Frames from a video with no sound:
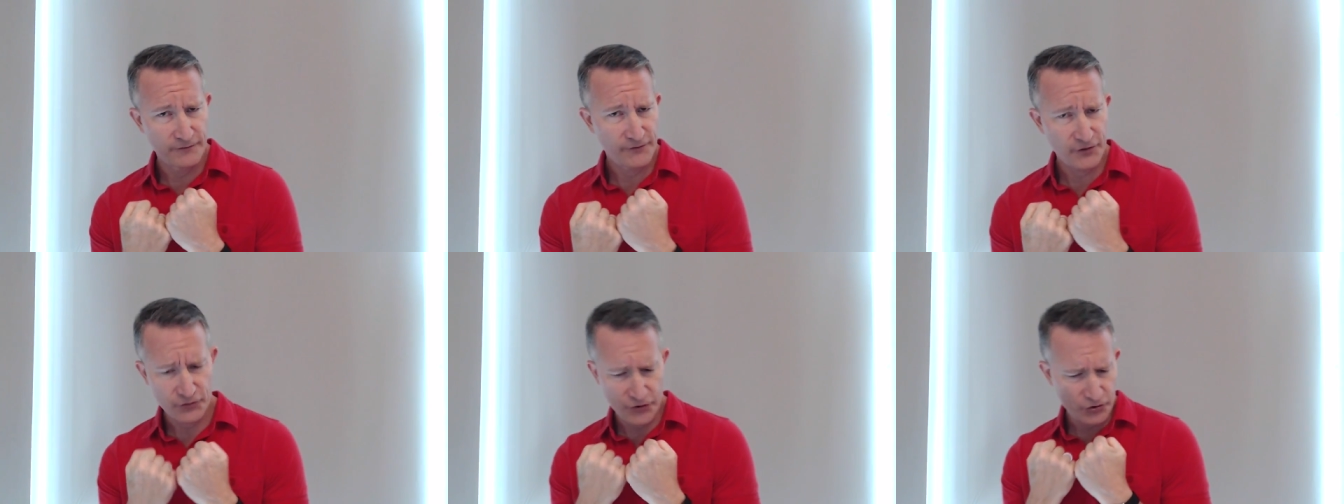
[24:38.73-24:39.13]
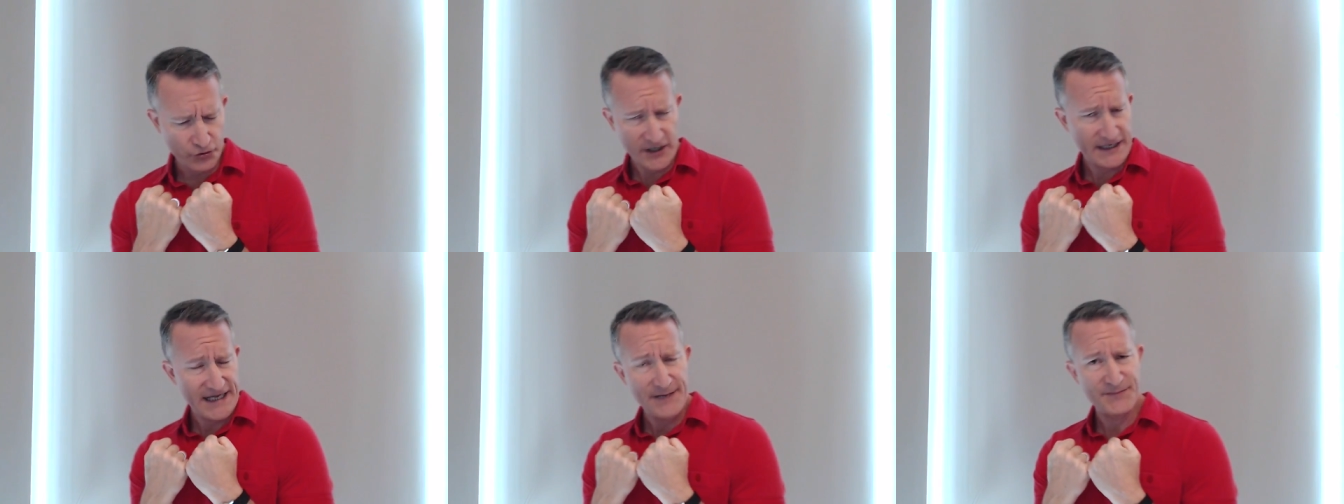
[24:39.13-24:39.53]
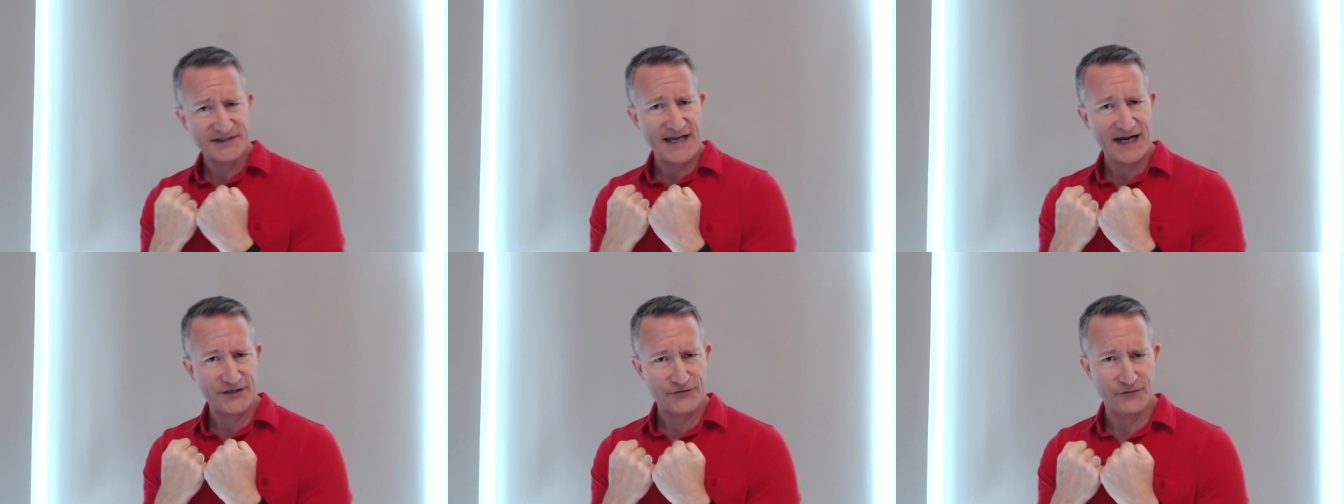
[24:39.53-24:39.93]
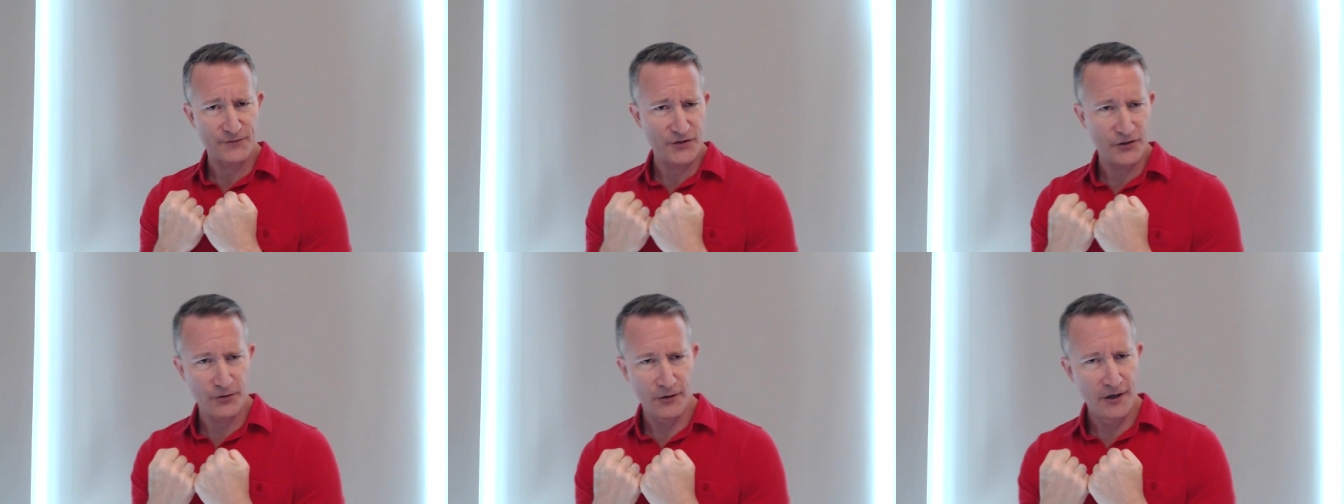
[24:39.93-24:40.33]
They're trying to keep sex
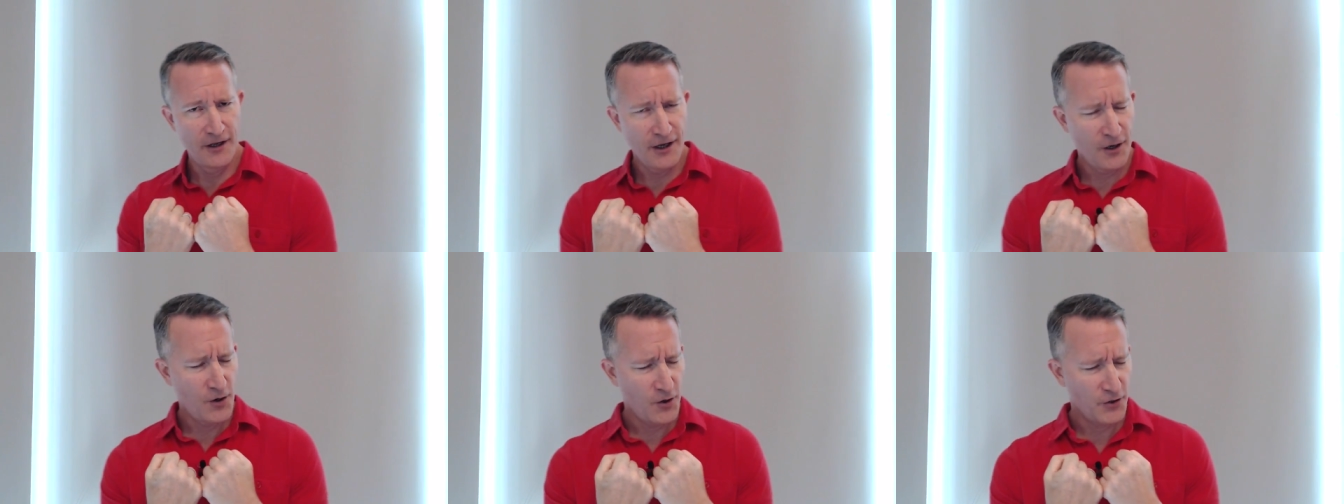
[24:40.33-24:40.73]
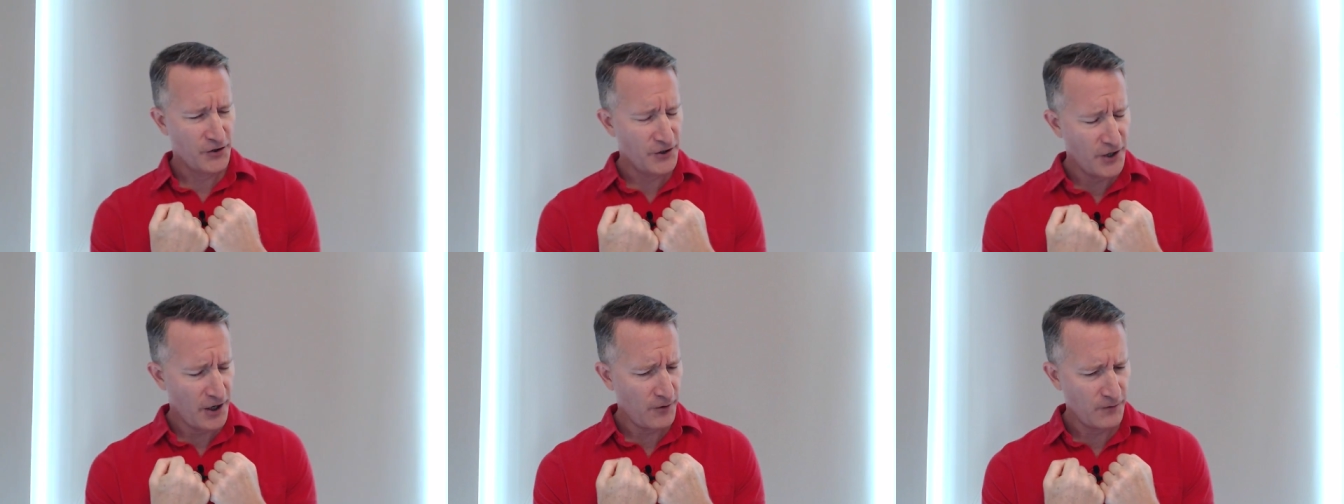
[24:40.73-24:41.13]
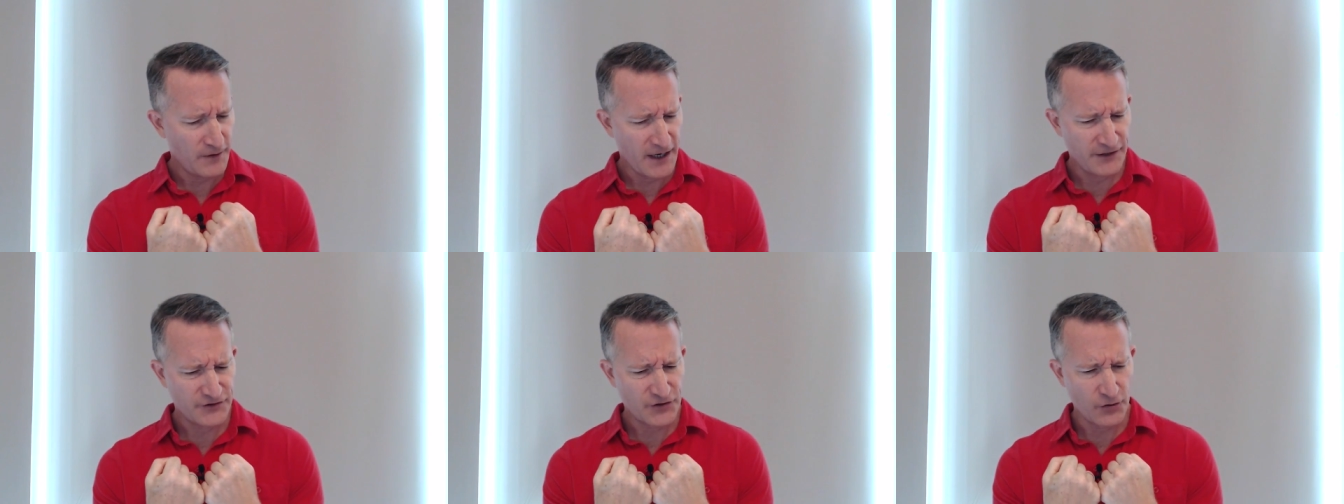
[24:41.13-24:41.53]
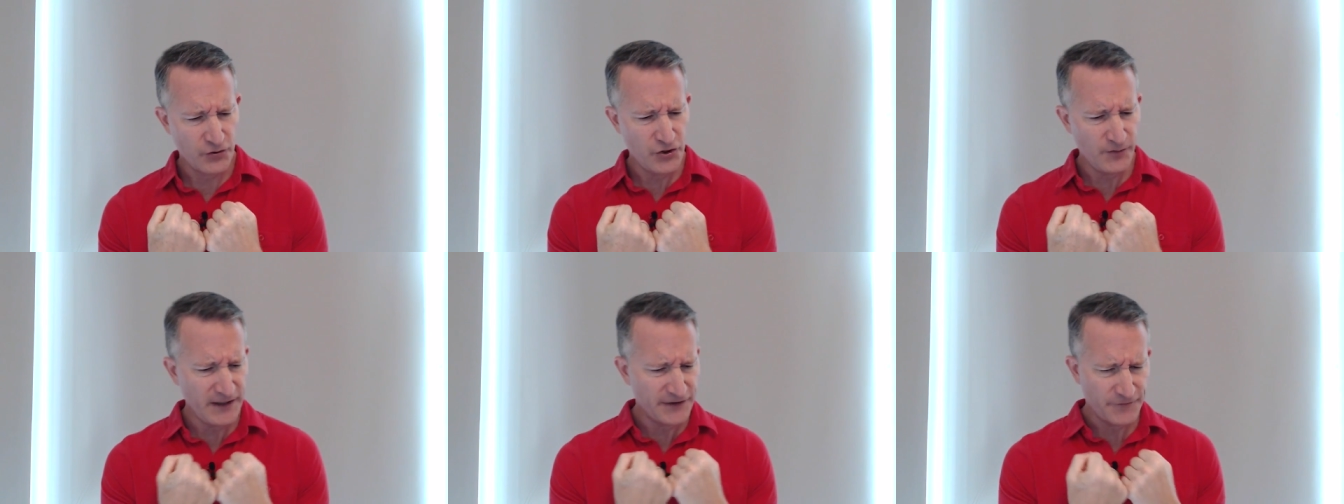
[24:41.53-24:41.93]
from you, And so
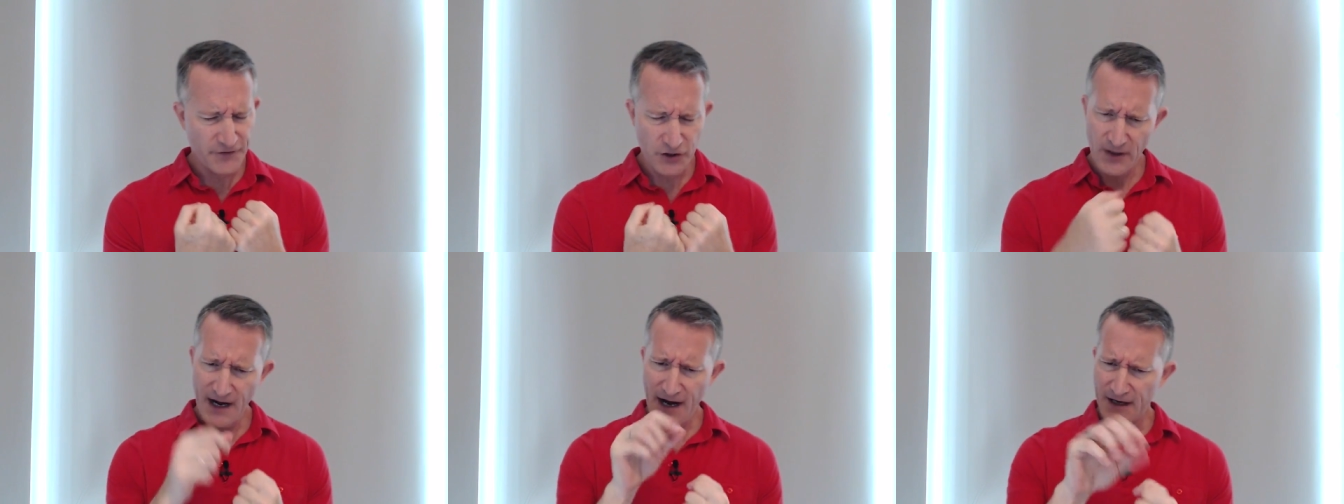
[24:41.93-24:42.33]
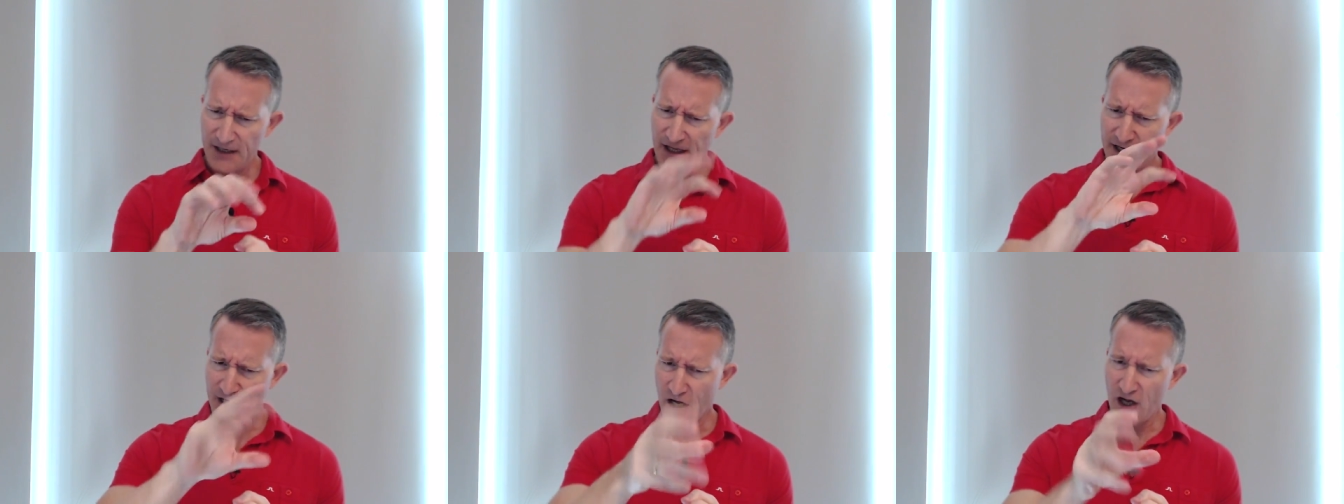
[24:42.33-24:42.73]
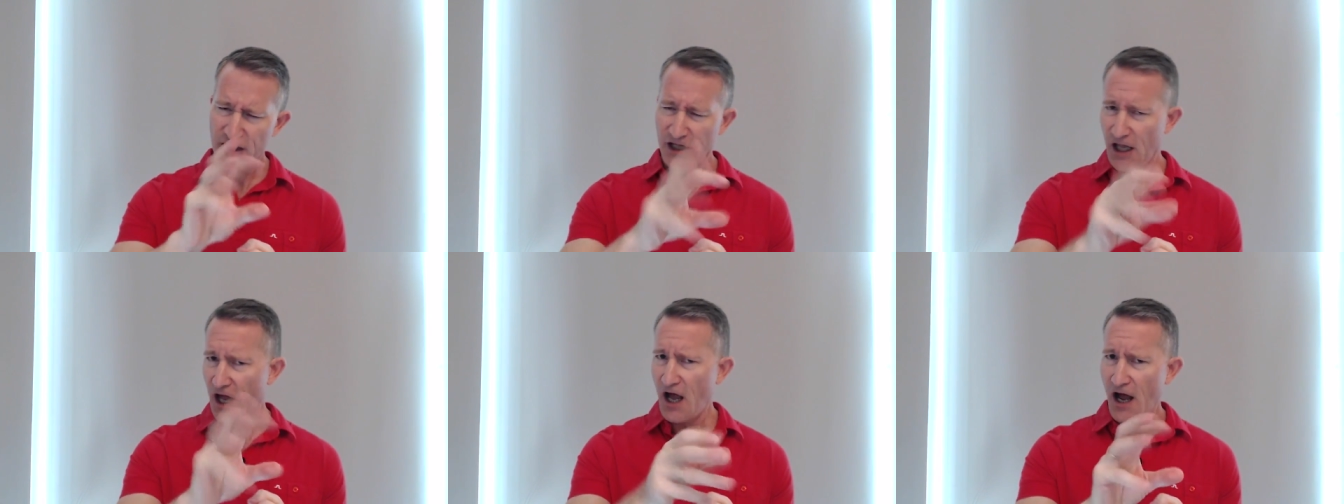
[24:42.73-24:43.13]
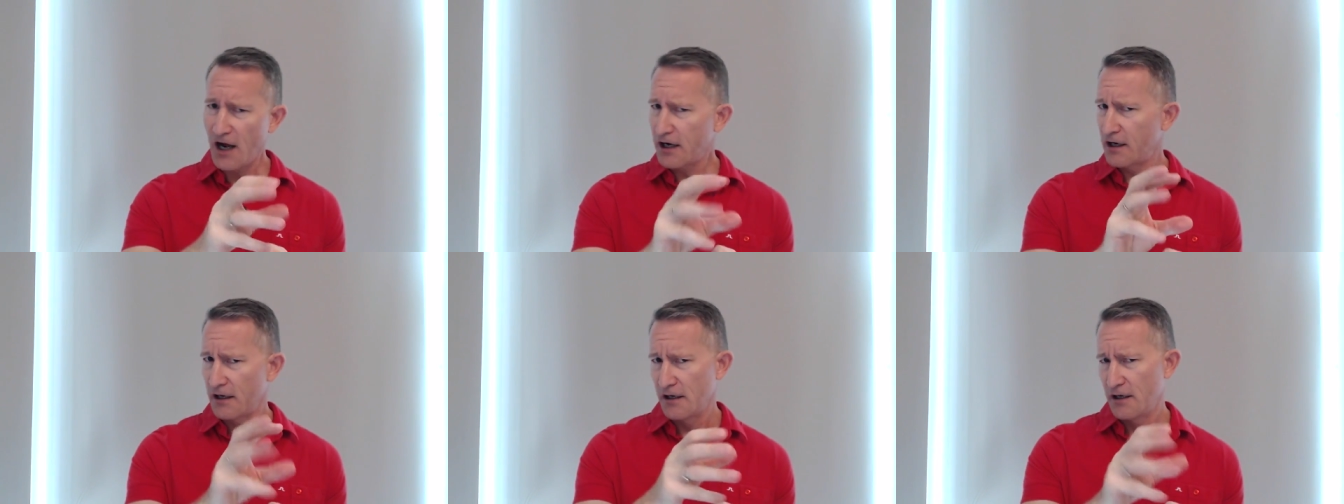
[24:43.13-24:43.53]
you need to figure out how to like
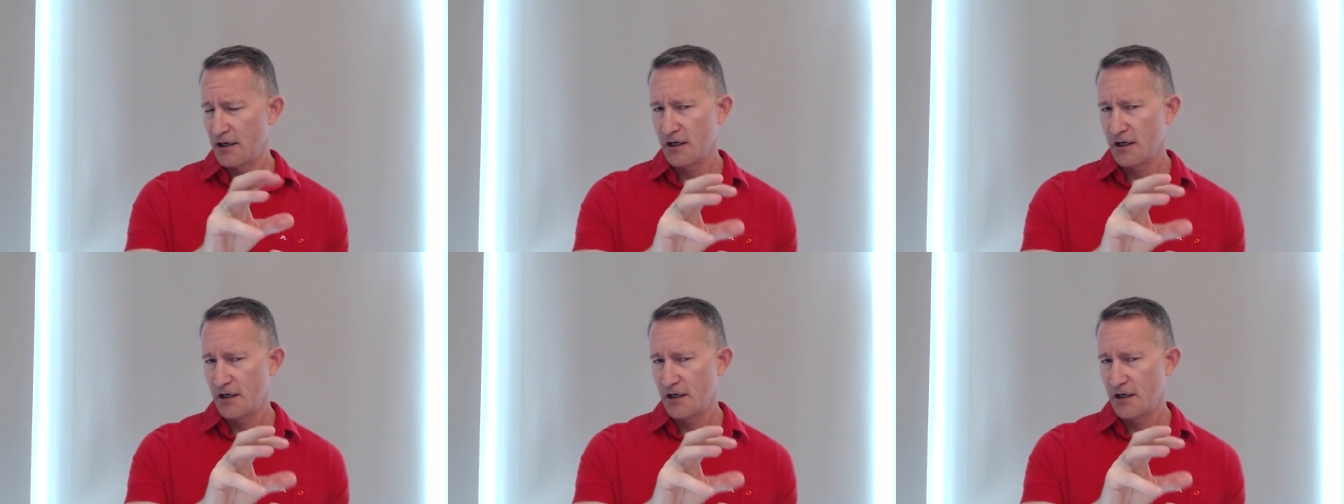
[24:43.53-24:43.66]
unlock